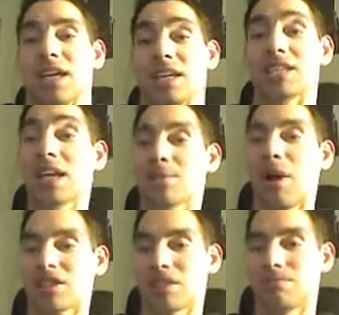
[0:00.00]
his
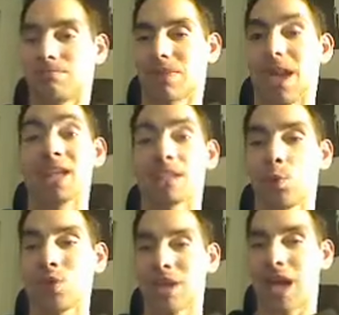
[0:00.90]
kickboxing and his
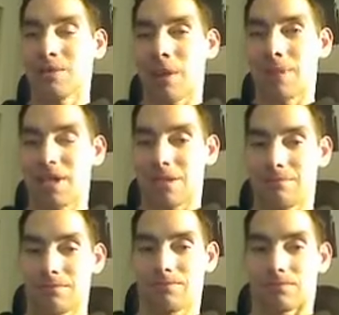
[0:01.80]
Muay Thai, in my opinion.